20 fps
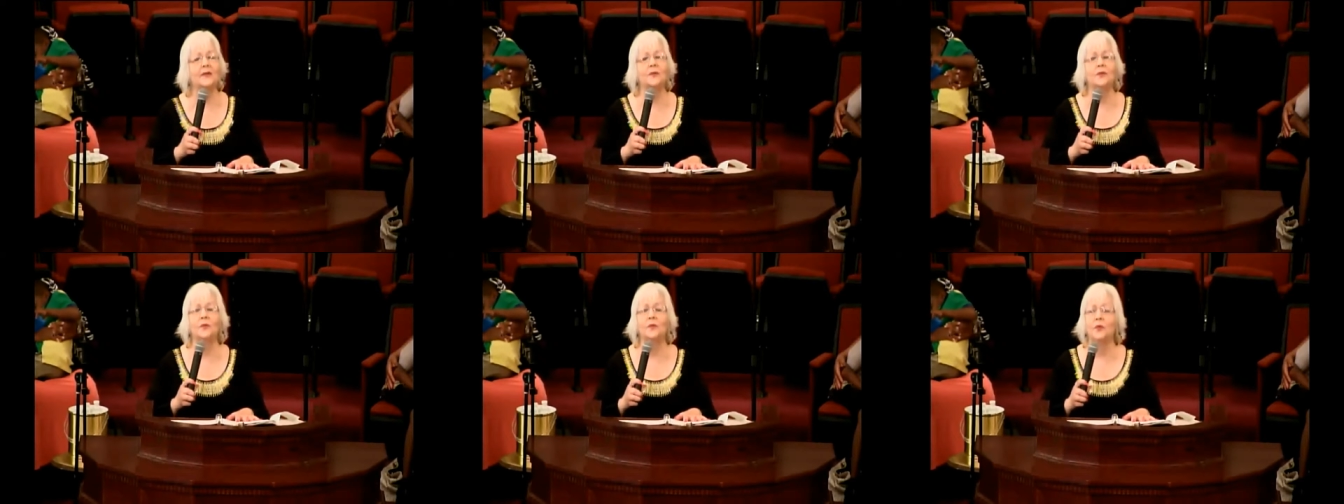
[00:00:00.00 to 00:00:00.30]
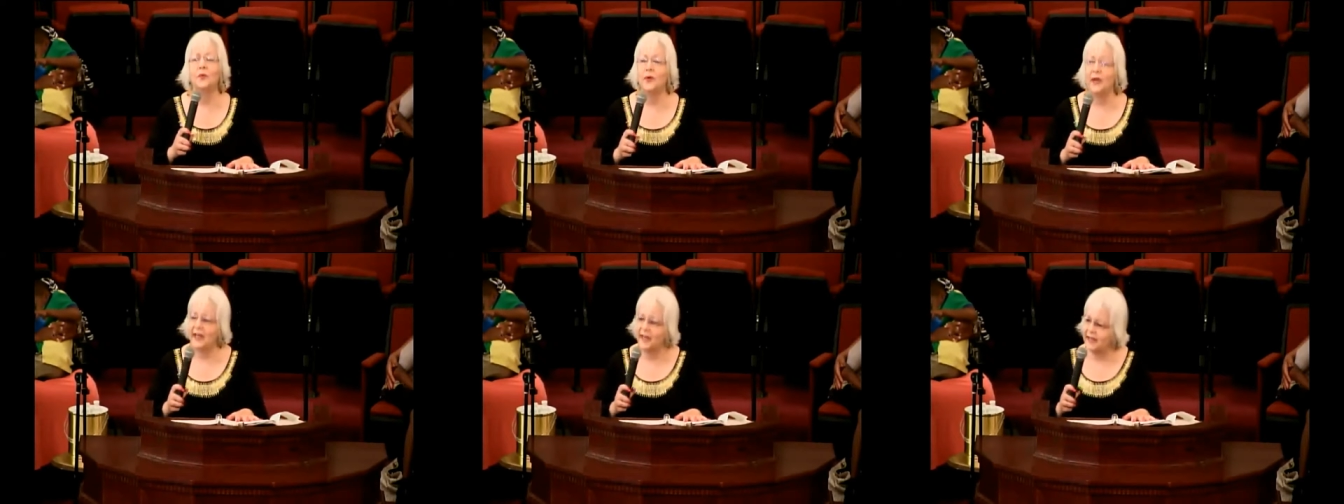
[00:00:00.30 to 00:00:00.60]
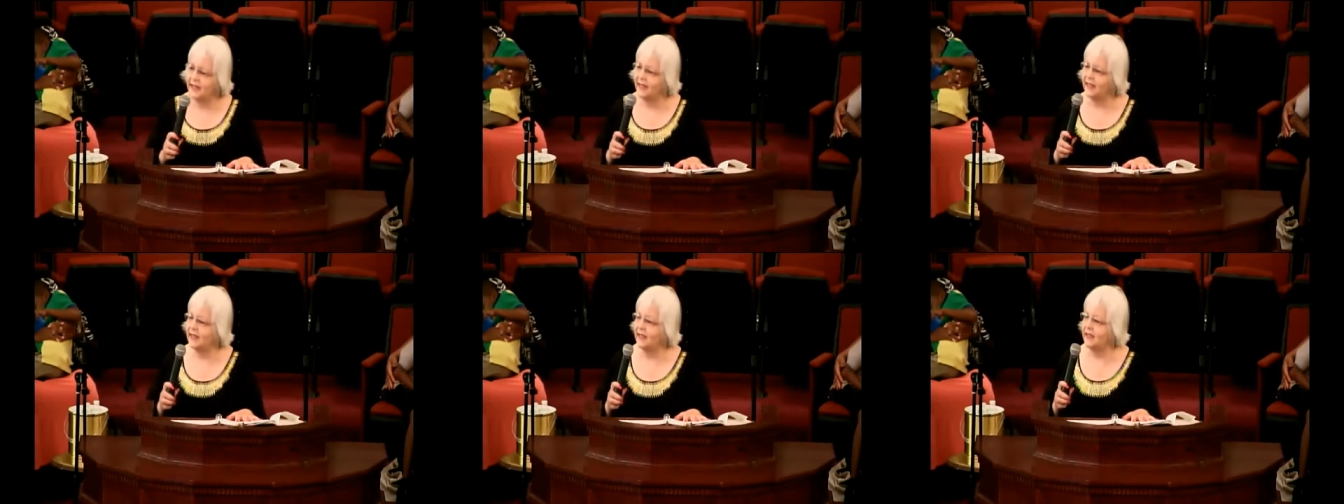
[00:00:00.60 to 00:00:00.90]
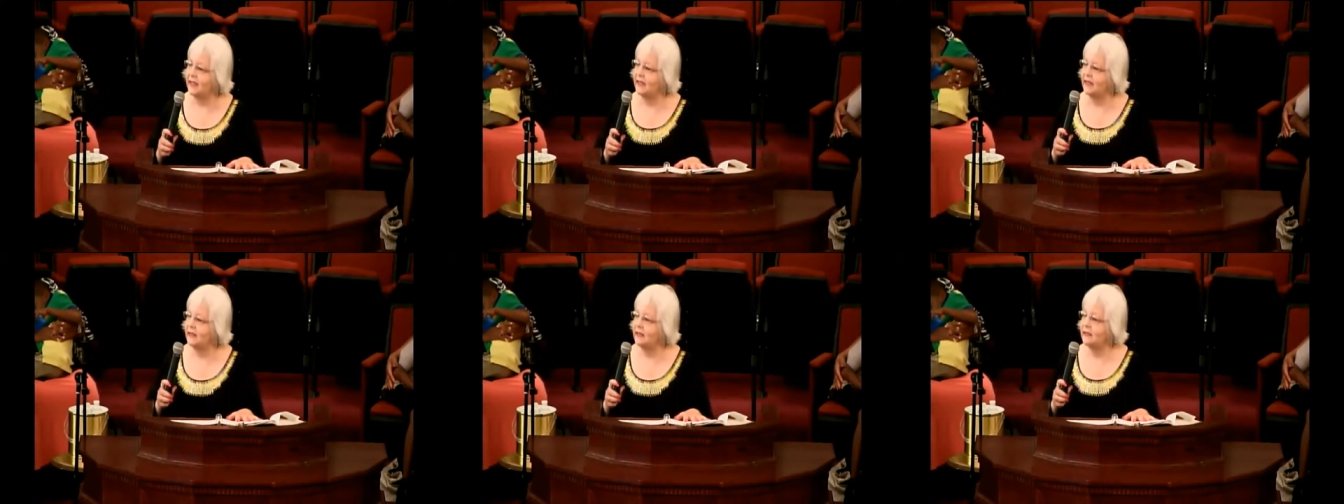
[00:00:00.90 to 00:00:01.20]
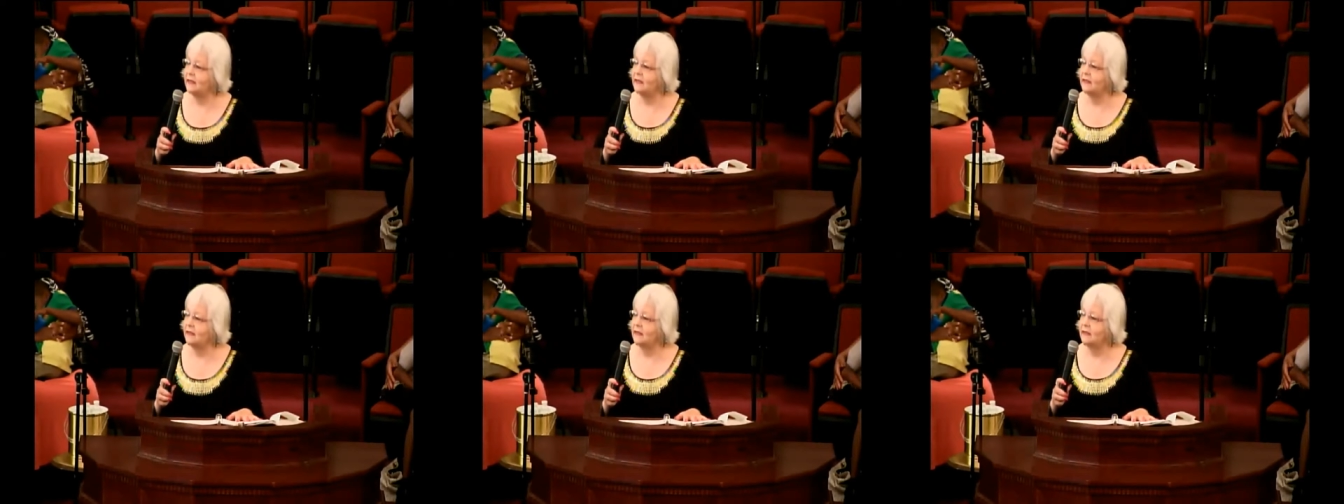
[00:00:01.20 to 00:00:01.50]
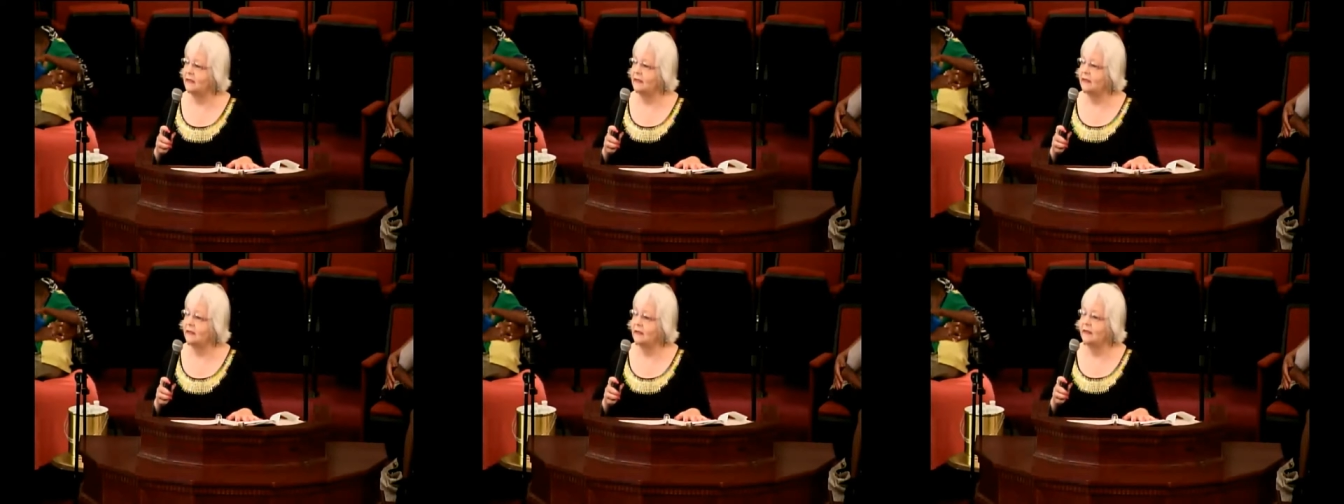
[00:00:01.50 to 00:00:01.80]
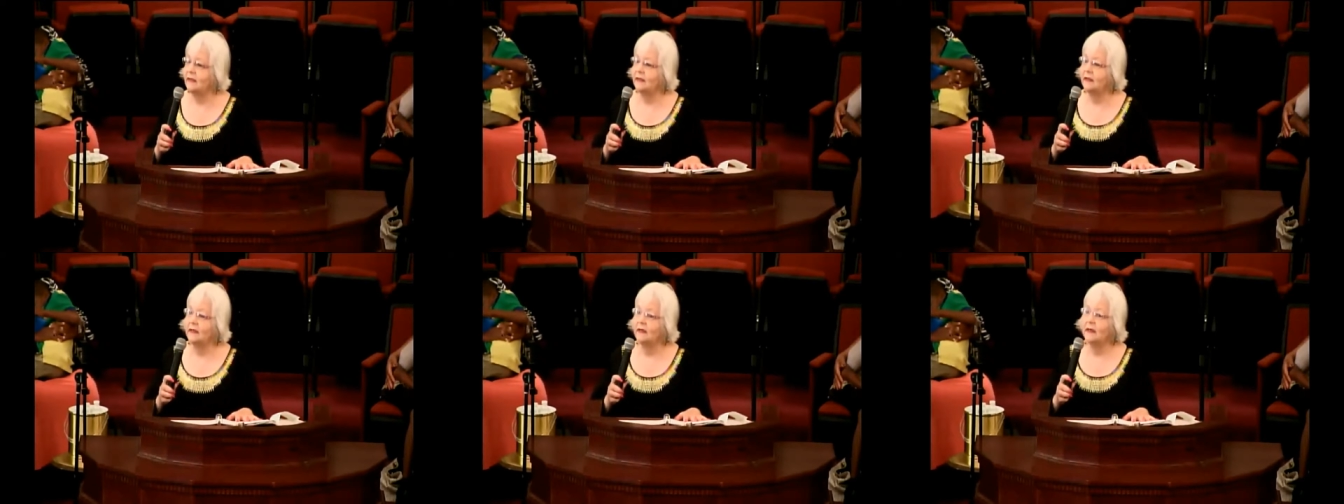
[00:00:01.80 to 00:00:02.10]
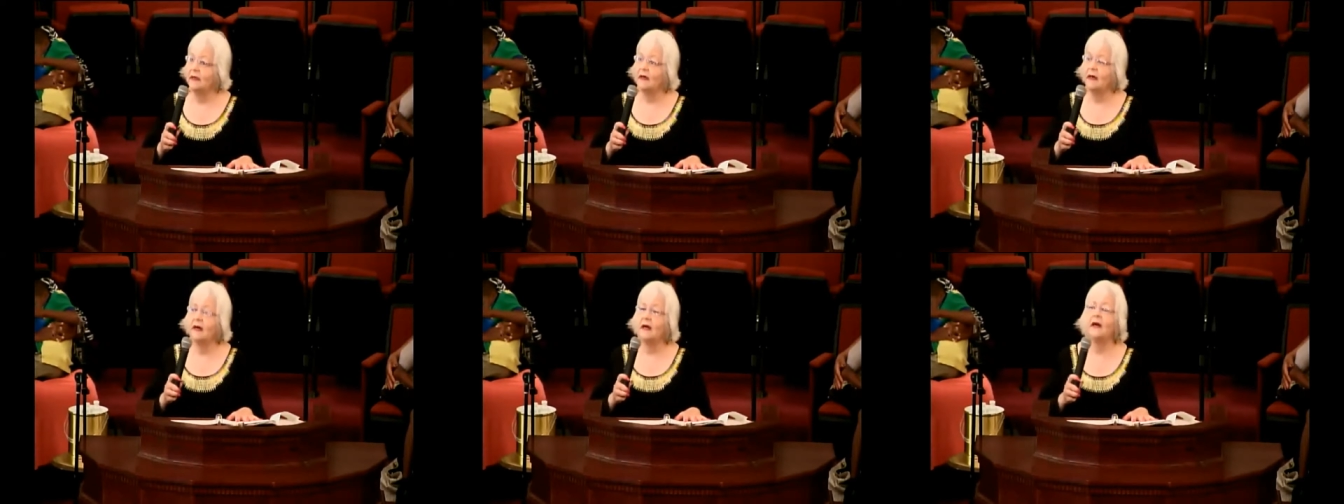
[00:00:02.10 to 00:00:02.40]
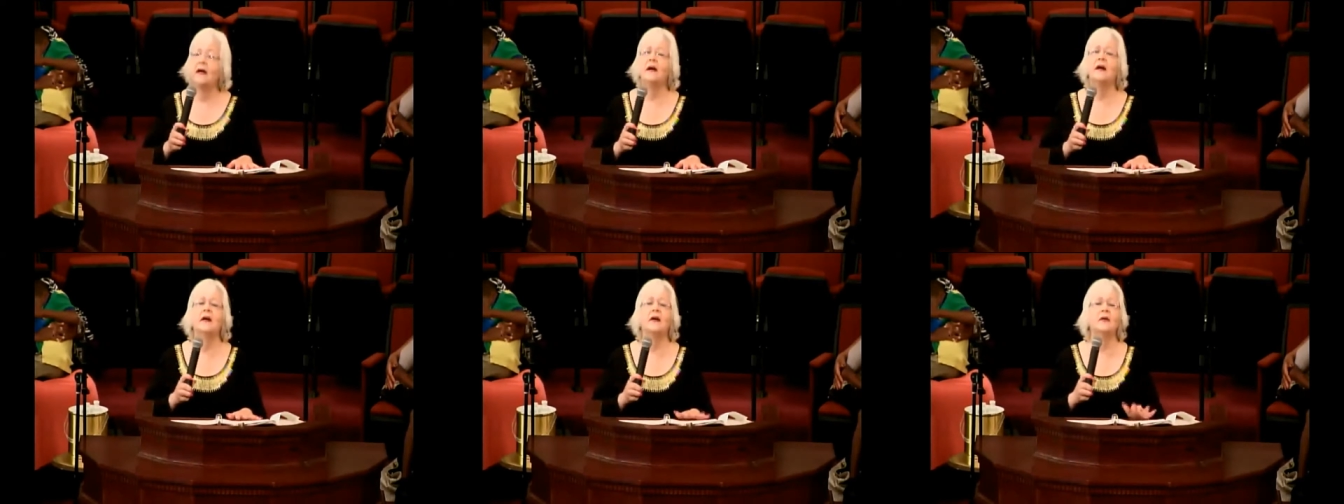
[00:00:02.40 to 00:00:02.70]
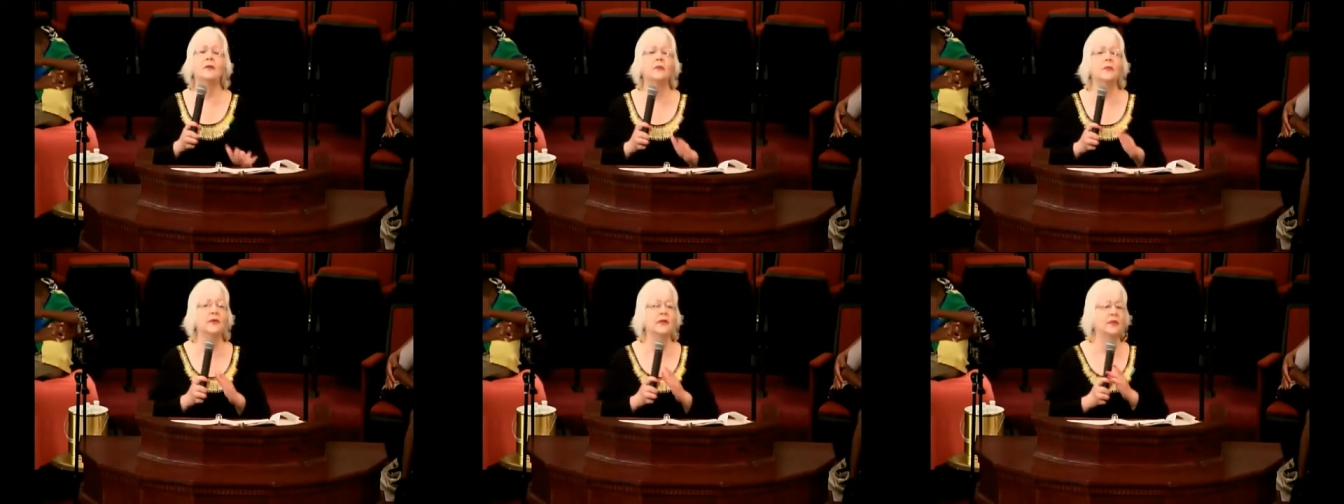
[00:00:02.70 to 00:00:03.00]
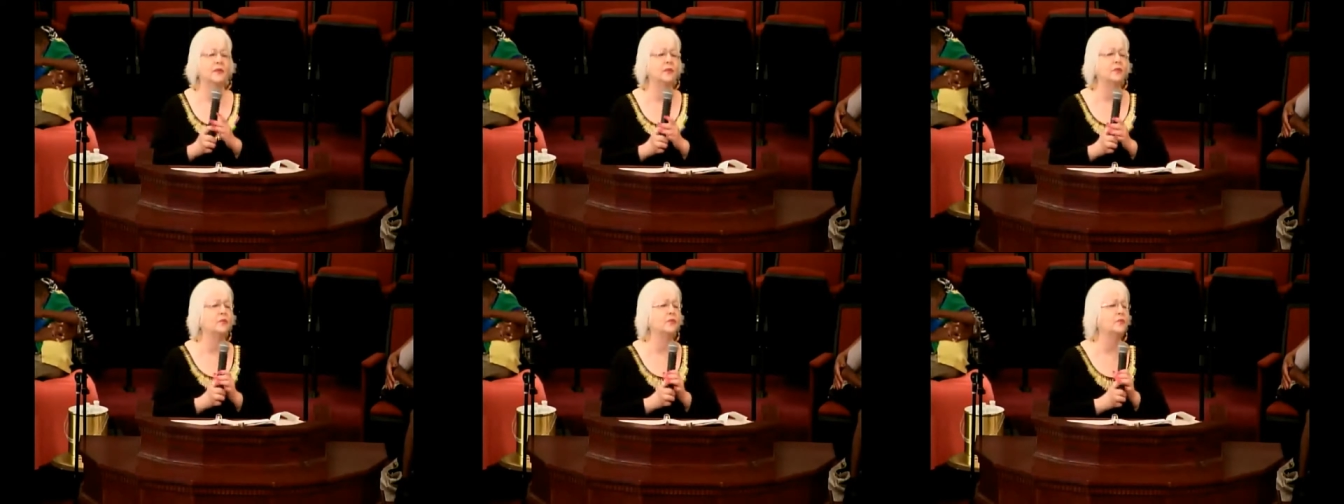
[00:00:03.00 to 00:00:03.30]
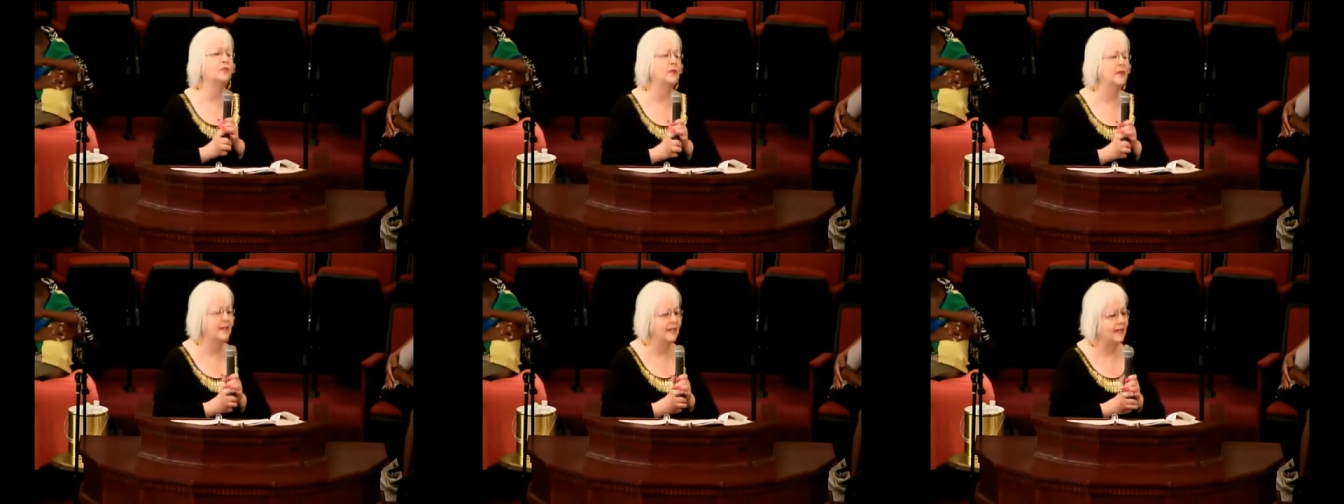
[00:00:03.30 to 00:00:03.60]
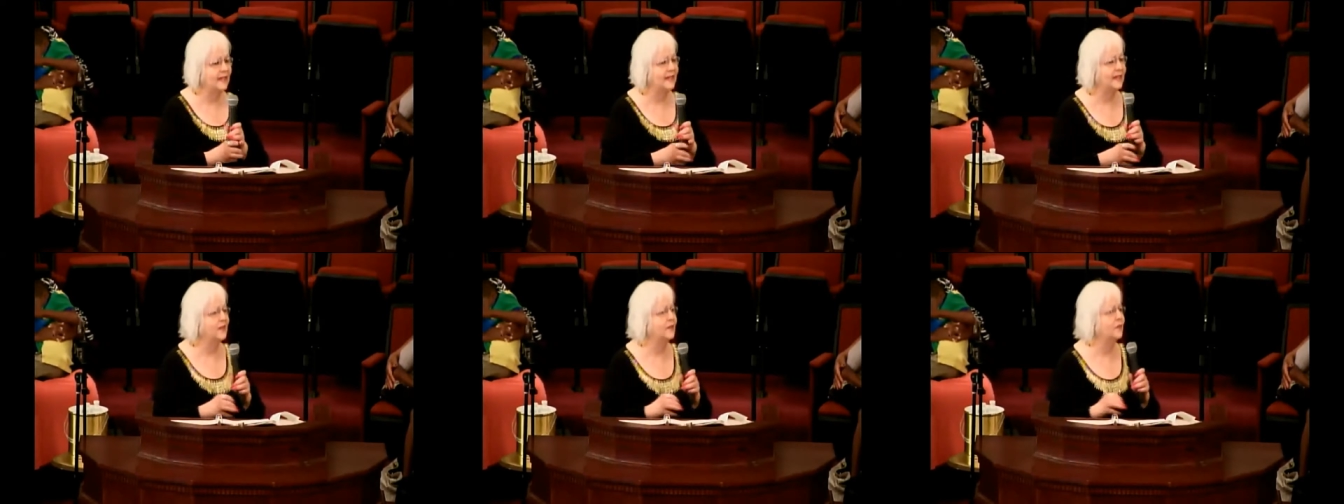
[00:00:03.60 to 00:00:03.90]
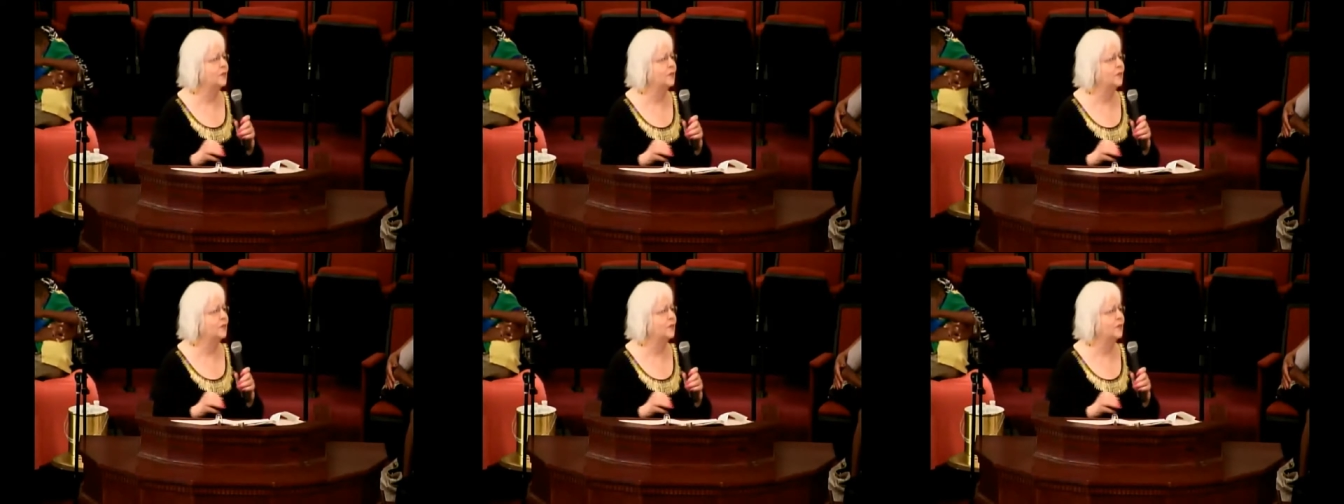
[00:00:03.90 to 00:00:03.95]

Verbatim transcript: ready? Are we really